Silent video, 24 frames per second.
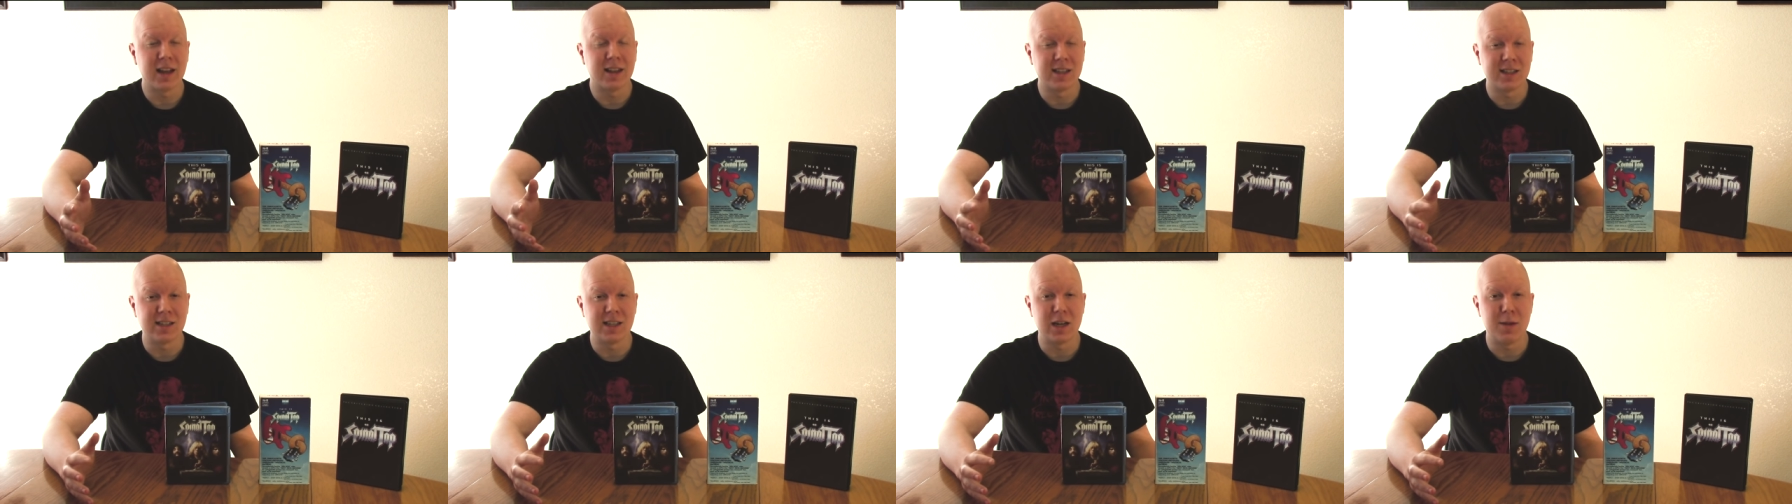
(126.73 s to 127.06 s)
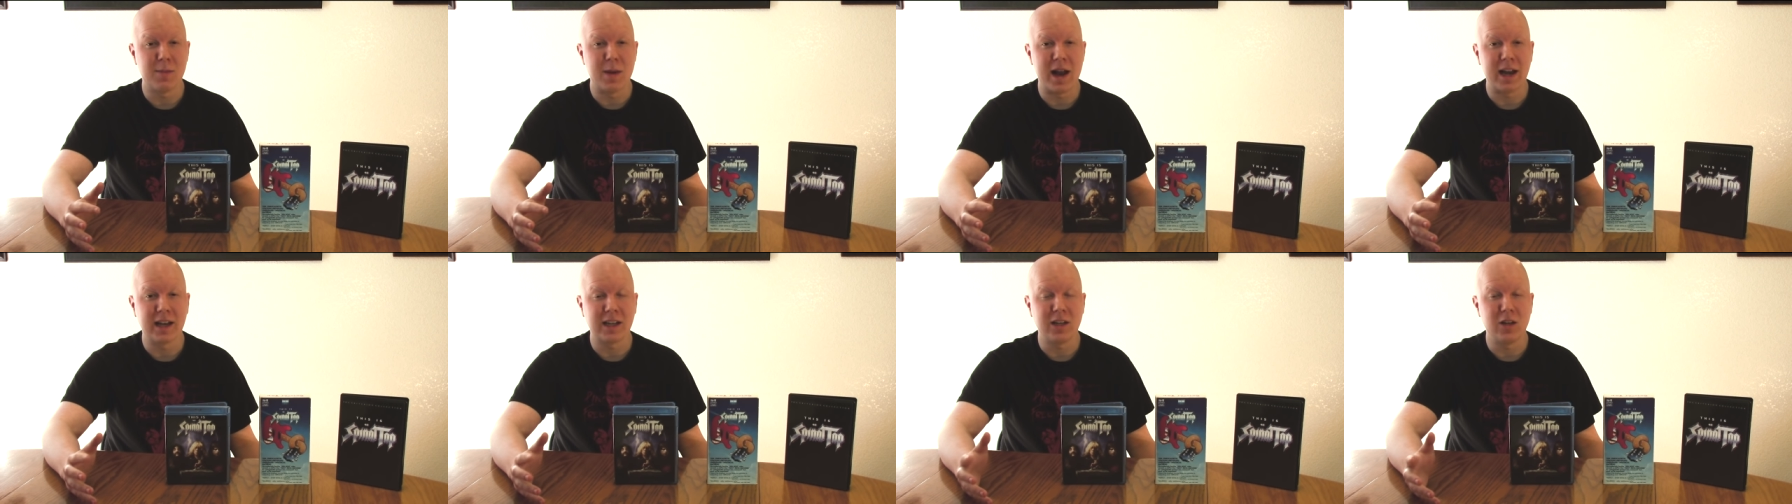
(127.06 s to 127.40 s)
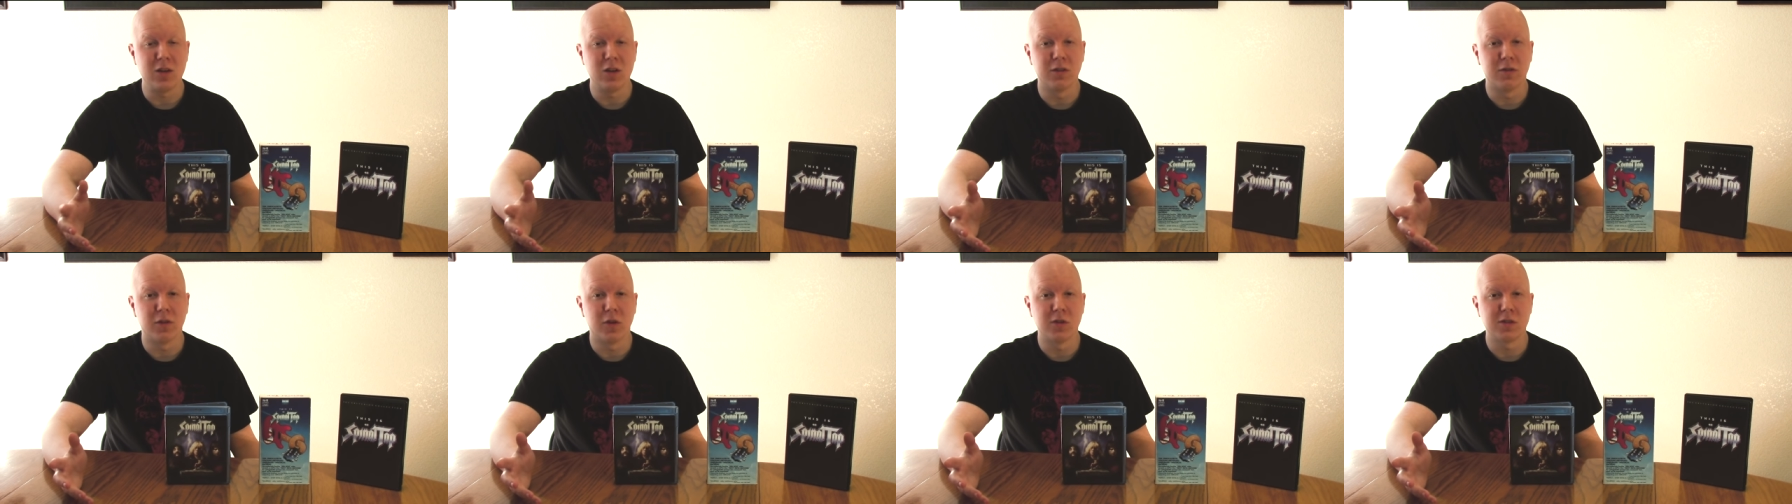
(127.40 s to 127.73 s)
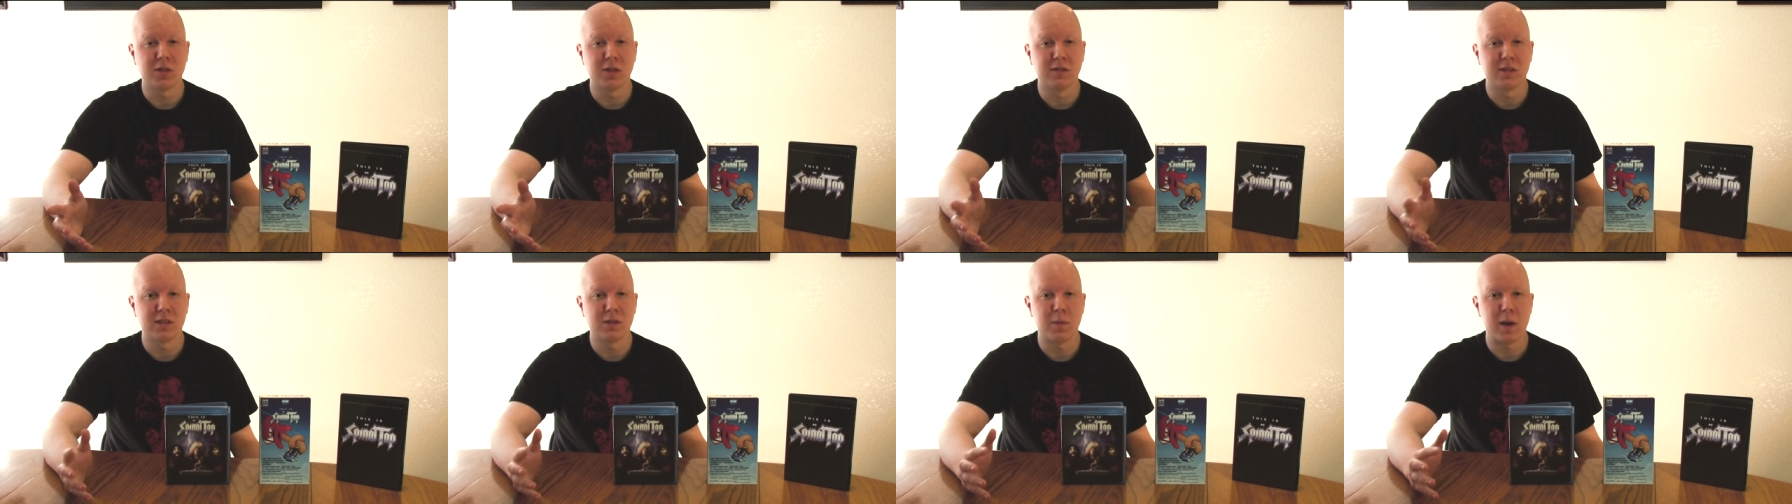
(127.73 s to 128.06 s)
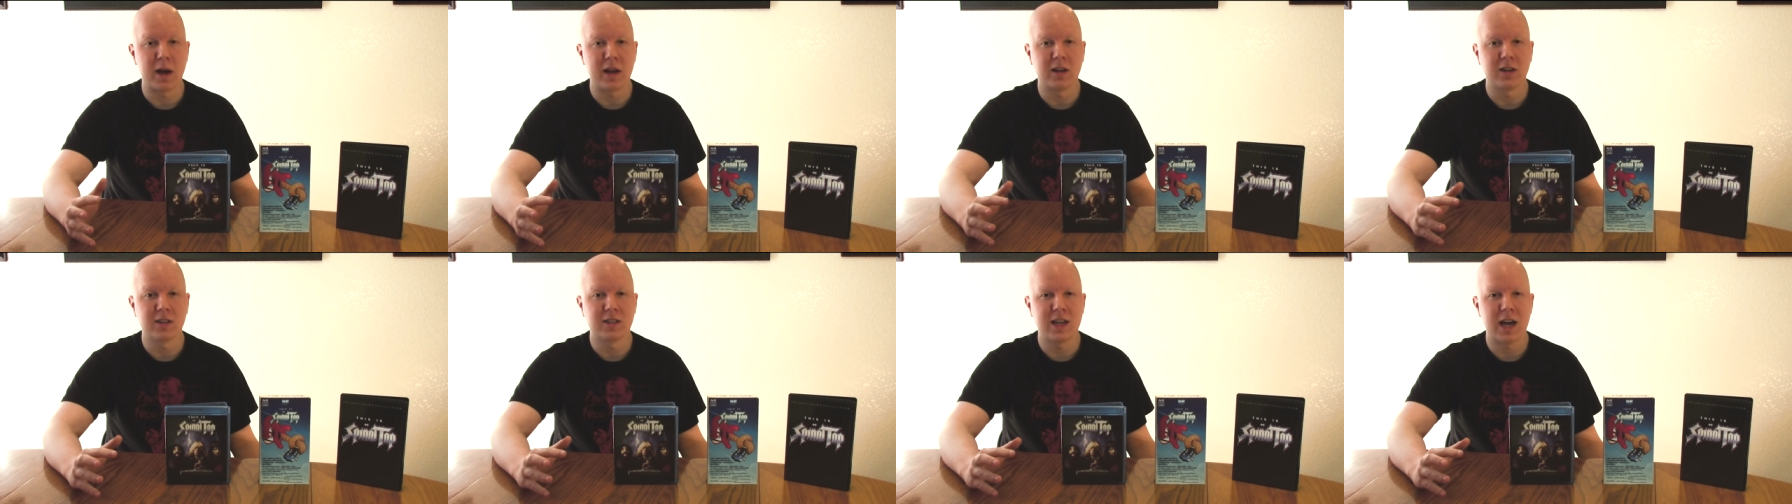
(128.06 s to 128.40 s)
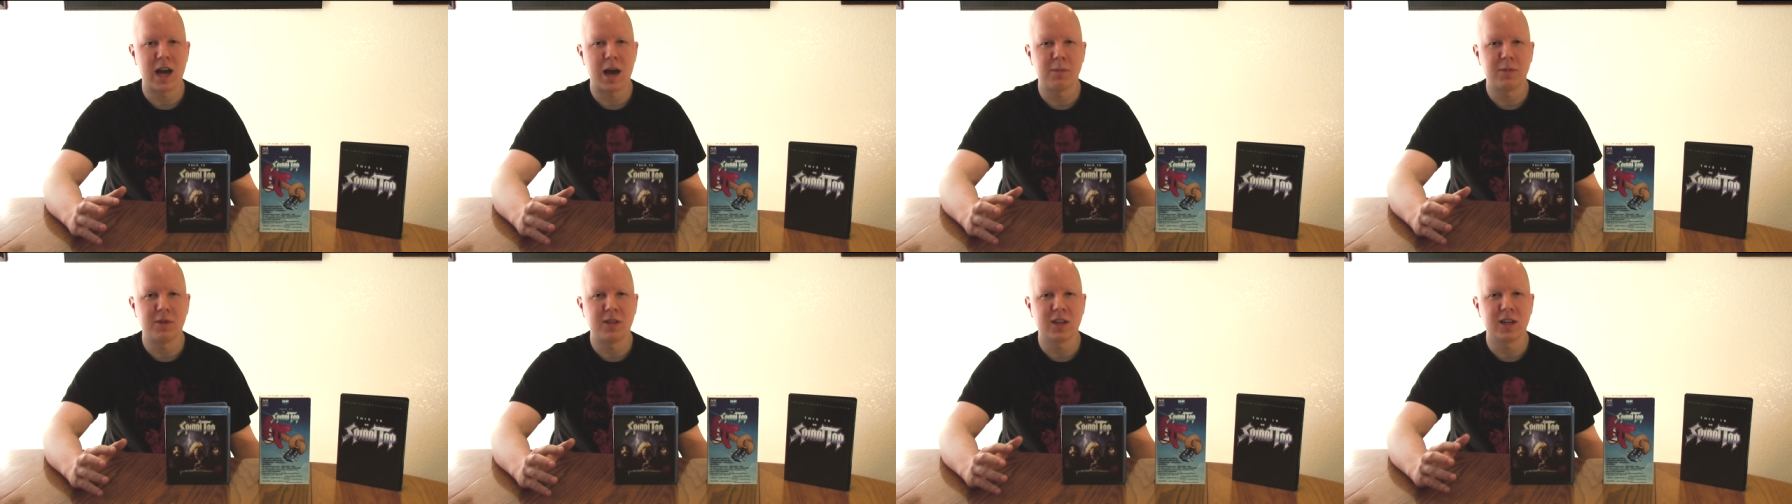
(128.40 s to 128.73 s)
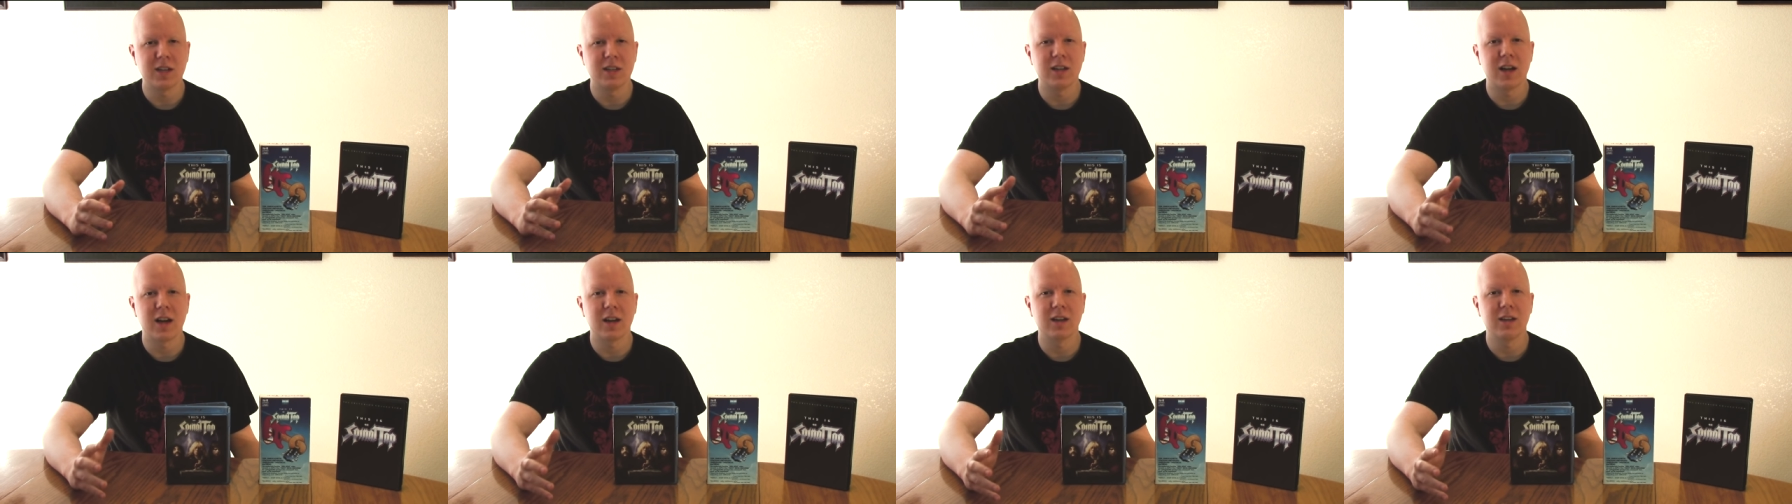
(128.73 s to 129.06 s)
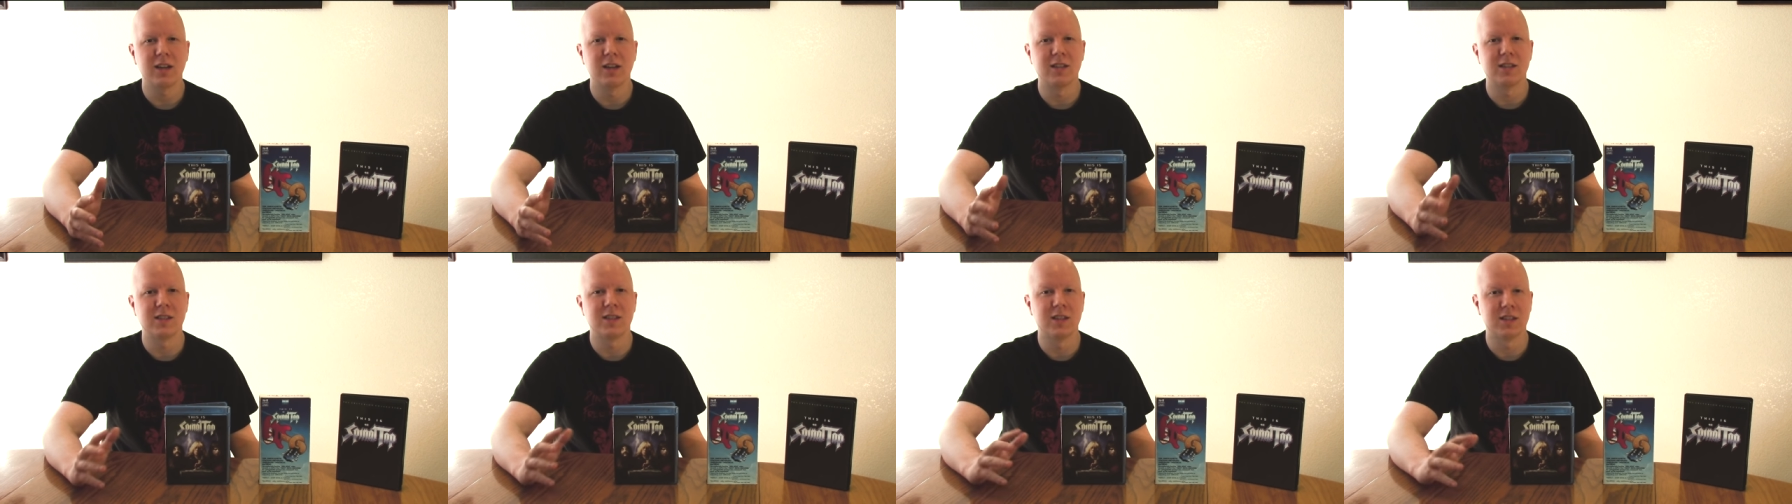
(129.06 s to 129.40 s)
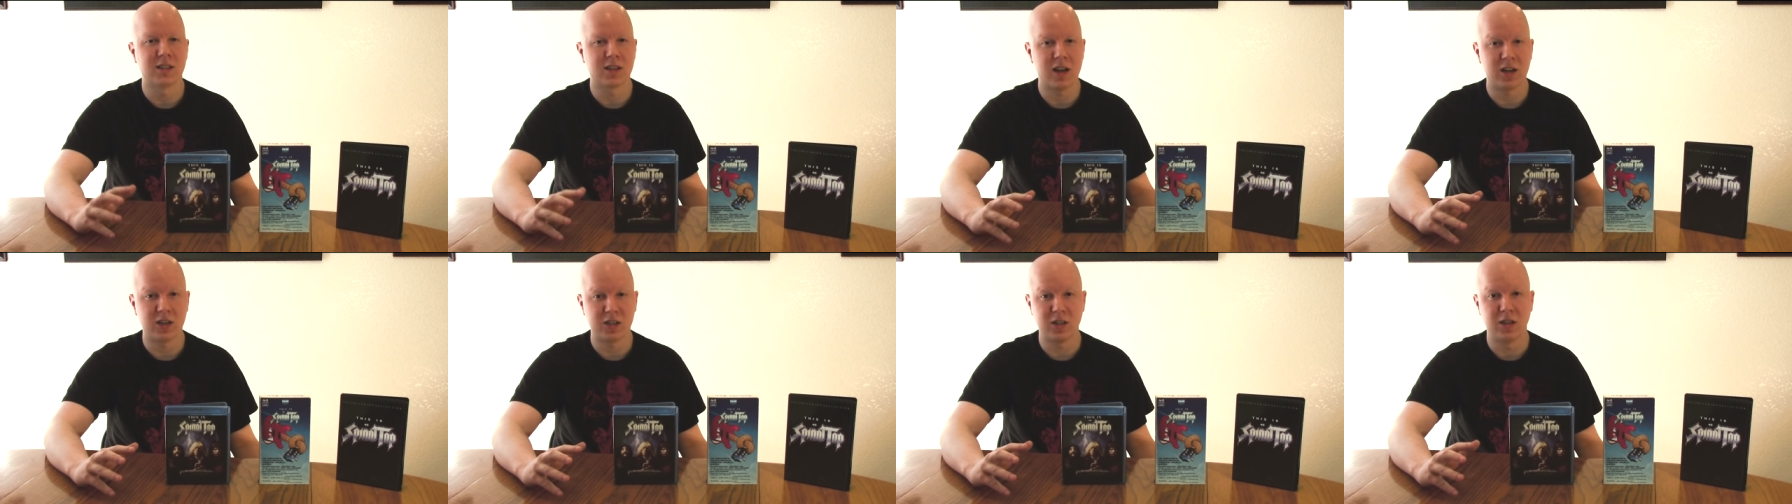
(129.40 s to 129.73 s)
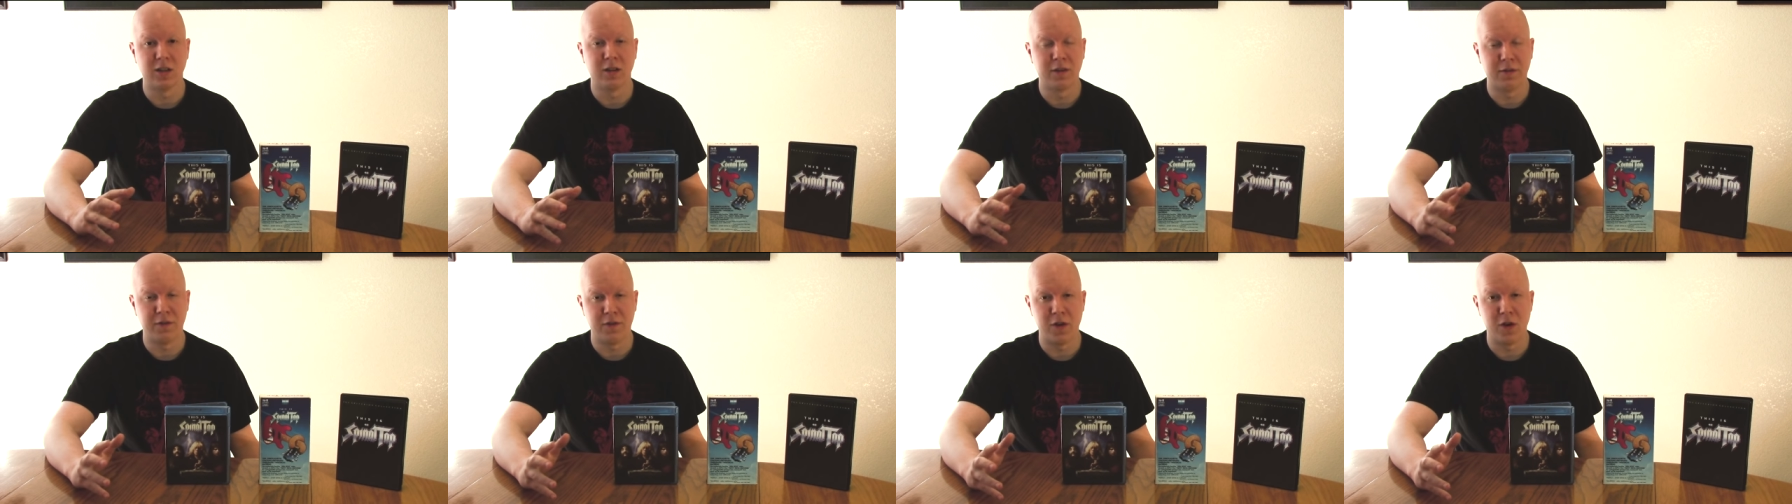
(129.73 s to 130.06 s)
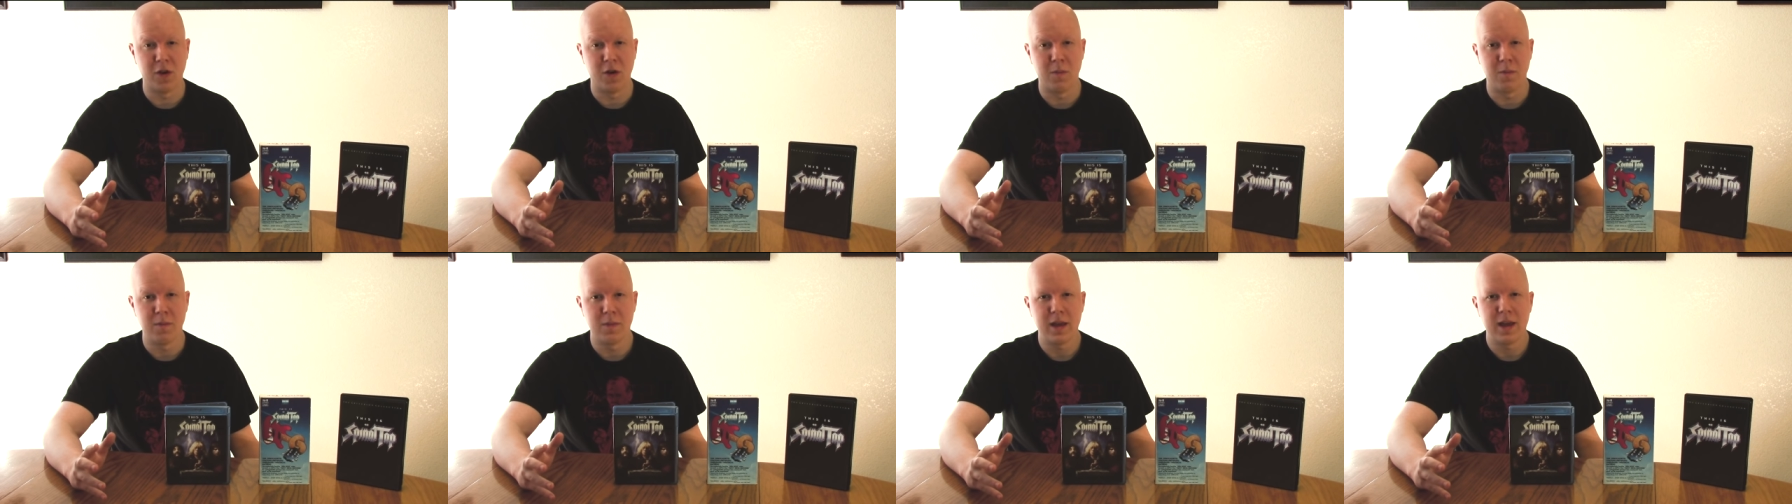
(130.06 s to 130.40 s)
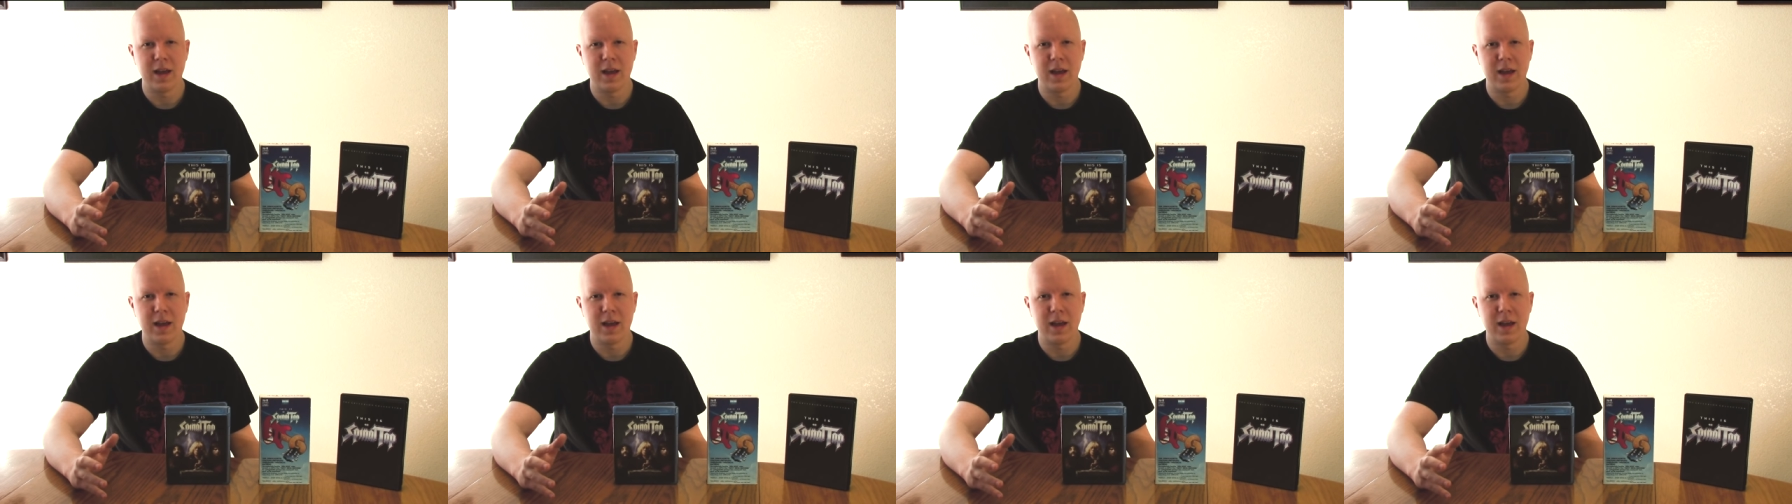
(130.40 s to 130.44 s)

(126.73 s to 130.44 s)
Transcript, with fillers: the cinematic universe of Spinal Tap to conduct this discussion of the film.